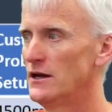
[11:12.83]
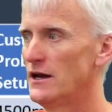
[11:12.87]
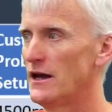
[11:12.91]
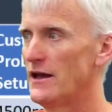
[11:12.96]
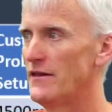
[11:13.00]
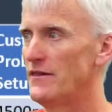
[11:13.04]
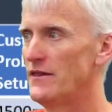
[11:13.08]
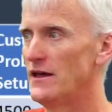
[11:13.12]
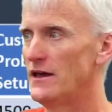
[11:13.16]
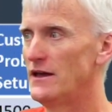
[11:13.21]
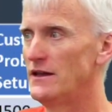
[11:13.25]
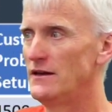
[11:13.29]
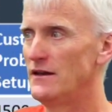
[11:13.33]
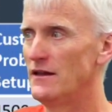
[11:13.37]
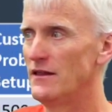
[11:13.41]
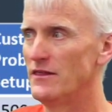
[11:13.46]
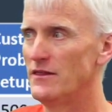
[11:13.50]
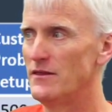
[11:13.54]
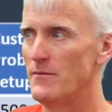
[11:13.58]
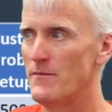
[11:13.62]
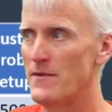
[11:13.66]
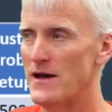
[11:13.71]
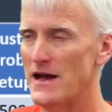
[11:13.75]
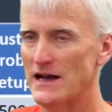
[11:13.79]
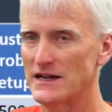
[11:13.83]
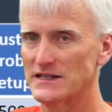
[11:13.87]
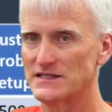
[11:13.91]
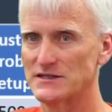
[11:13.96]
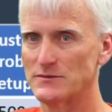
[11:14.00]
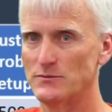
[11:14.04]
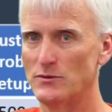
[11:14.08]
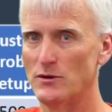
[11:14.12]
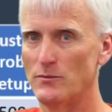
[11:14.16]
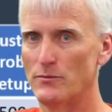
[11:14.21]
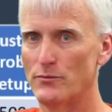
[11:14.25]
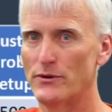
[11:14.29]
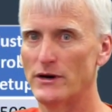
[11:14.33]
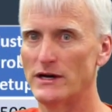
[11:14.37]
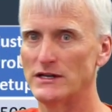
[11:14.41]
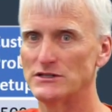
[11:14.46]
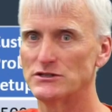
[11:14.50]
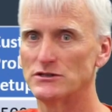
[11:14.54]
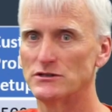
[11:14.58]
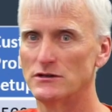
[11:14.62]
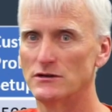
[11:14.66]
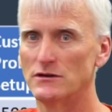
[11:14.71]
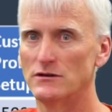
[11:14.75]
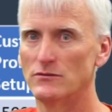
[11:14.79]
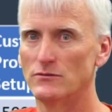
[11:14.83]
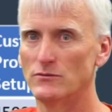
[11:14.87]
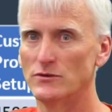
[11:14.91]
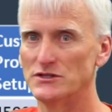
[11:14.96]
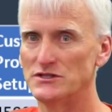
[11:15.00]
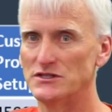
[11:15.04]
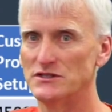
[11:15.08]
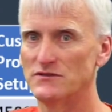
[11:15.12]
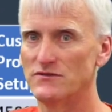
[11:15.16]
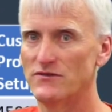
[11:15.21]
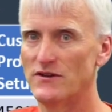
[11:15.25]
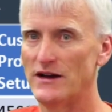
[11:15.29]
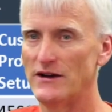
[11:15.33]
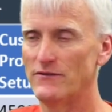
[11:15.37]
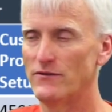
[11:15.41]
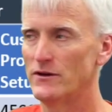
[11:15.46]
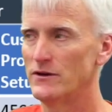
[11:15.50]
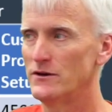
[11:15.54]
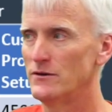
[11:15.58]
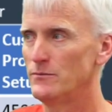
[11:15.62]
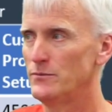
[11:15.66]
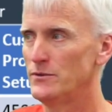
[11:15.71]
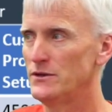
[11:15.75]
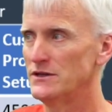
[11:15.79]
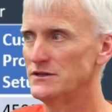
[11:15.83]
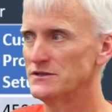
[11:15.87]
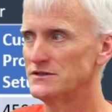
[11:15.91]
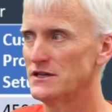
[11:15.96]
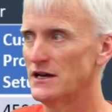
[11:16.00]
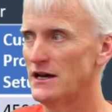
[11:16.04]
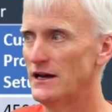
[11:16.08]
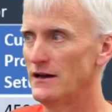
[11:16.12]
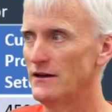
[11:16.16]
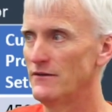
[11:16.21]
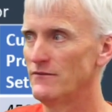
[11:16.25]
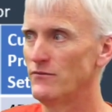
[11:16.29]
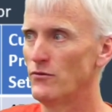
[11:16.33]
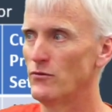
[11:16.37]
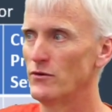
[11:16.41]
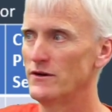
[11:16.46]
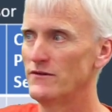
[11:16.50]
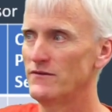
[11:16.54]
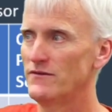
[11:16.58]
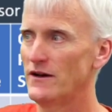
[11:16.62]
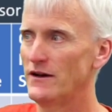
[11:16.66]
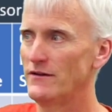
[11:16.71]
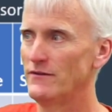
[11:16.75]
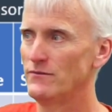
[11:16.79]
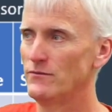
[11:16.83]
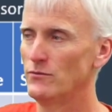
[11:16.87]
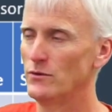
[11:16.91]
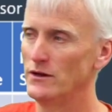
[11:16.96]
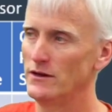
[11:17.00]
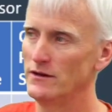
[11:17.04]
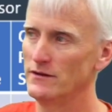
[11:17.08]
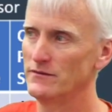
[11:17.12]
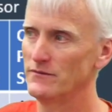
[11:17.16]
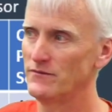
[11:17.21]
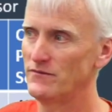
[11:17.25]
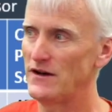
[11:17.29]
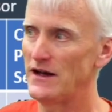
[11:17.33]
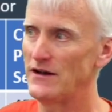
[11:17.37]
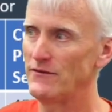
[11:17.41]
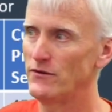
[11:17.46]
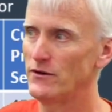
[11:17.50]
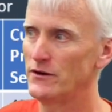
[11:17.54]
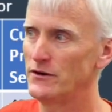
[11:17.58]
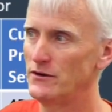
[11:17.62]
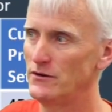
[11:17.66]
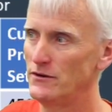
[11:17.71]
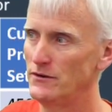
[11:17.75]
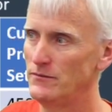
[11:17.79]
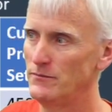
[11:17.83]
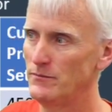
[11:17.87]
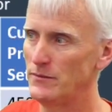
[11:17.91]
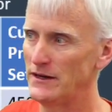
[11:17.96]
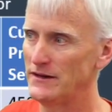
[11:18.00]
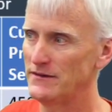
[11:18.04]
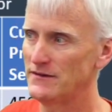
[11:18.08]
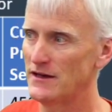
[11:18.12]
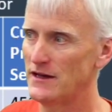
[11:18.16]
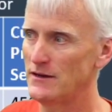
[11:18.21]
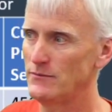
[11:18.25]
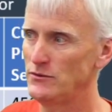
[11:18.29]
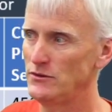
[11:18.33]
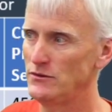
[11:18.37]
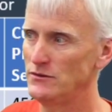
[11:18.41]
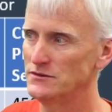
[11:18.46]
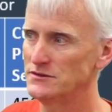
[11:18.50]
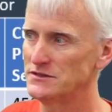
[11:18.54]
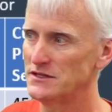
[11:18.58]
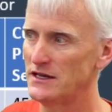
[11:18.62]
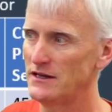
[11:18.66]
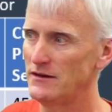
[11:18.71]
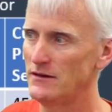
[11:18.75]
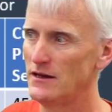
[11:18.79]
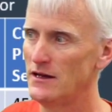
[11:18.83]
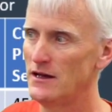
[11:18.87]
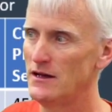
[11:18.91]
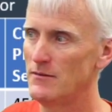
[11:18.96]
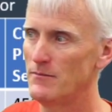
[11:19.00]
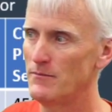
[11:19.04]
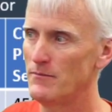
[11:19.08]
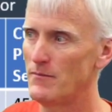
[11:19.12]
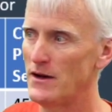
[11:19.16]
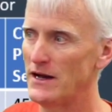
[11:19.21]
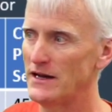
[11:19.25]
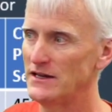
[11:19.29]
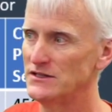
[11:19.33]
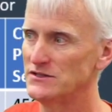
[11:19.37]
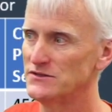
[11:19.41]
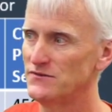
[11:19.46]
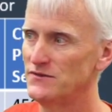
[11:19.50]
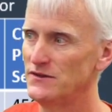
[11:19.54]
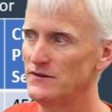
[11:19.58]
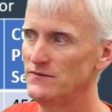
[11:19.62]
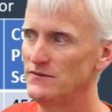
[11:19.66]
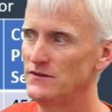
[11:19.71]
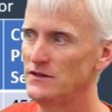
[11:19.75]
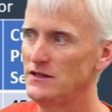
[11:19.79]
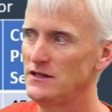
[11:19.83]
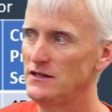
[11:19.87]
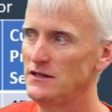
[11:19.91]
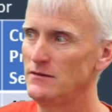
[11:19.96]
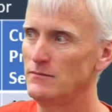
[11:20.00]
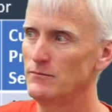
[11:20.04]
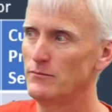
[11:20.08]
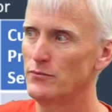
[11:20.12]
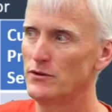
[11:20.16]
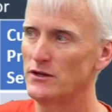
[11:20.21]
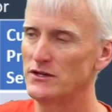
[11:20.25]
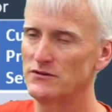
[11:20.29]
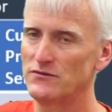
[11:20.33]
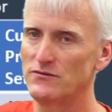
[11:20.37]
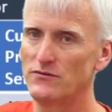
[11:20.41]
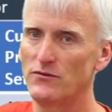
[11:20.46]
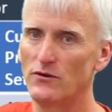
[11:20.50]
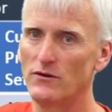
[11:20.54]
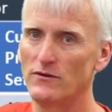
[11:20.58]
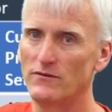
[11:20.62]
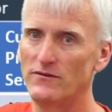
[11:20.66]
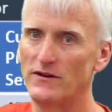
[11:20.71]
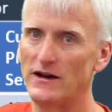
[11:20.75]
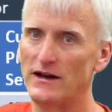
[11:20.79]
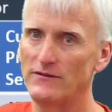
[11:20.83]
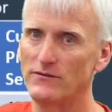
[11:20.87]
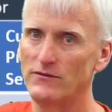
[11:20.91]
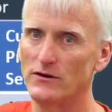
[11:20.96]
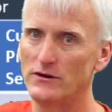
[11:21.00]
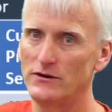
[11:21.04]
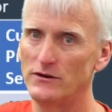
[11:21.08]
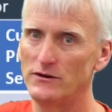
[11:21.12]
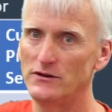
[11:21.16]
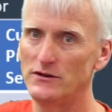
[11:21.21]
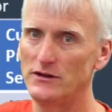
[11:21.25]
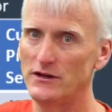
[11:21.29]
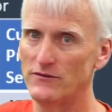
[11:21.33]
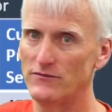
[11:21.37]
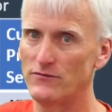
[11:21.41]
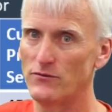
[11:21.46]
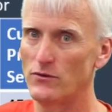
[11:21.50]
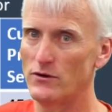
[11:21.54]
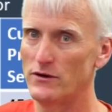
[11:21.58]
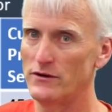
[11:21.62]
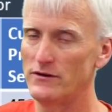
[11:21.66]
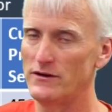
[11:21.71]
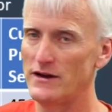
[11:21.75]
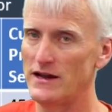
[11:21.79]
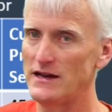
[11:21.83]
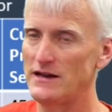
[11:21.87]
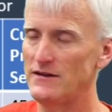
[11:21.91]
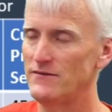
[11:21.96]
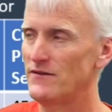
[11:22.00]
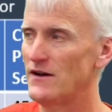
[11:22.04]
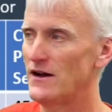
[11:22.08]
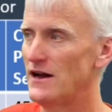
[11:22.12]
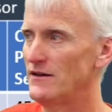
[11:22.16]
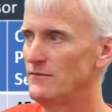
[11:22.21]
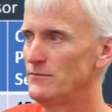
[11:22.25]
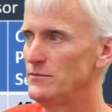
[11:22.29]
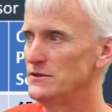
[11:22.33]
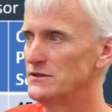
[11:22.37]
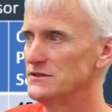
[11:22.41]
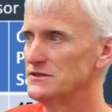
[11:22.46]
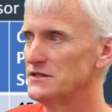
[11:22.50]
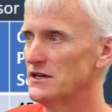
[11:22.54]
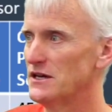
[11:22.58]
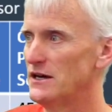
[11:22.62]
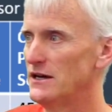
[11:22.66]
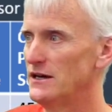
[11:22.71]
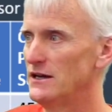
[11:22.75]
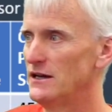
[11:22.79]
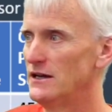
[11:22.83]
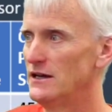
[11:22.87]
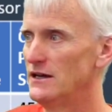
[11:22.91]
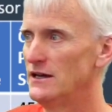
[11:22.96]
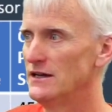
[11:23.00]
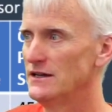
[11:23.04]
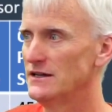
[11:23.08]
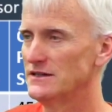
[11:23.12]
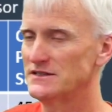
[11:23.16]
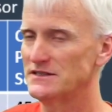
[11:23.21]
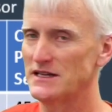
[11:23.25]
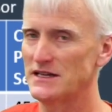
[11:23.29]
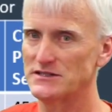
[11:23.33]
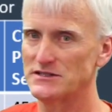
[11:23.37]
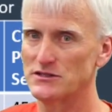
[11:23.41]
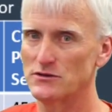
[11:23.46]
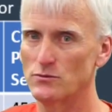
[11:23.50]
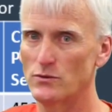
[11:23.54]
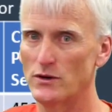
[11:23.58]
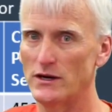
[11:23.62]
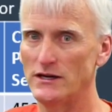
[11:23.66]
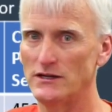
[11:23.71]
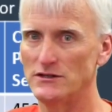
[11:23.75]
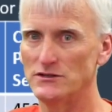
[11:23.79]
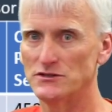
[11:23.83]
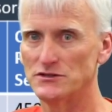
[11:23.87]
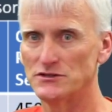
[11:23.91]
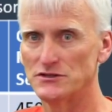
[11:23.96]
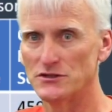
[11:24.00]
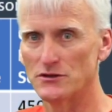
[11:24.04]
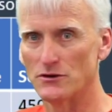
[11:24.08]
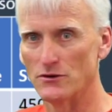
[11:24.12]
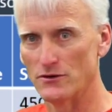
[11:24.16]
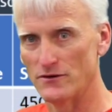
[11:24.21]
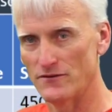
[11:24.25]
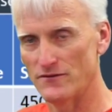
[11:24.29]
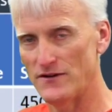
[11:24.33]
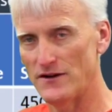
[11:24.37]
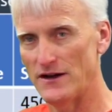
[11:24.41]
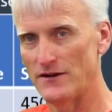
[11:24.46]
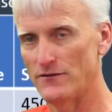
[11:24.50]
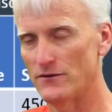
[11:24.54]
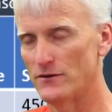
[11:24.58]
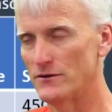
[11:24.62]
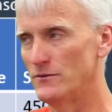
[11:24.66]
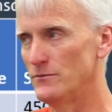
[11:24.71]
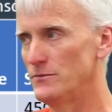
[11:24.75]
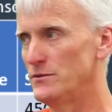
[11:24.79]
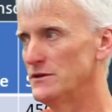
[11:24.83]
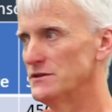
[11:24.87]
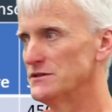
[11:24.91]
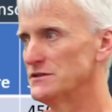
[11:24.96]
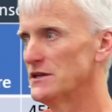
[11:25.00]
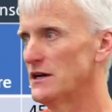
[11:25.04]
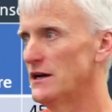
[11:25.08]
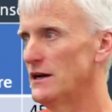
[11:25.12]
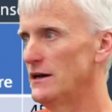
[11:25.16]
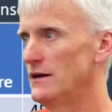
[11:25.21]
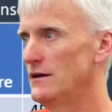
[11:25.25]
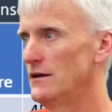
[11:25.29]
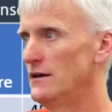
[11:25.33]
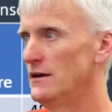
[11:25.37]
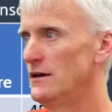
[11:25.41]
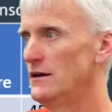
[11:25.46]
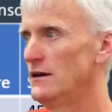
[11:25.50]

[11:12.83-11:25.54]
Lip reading: And then the maximum pressure, which is 500 PSI, 500, by the time you say minus 15 plus 500, you get 485 PSI, because that's the range, 0 to 500 PSI,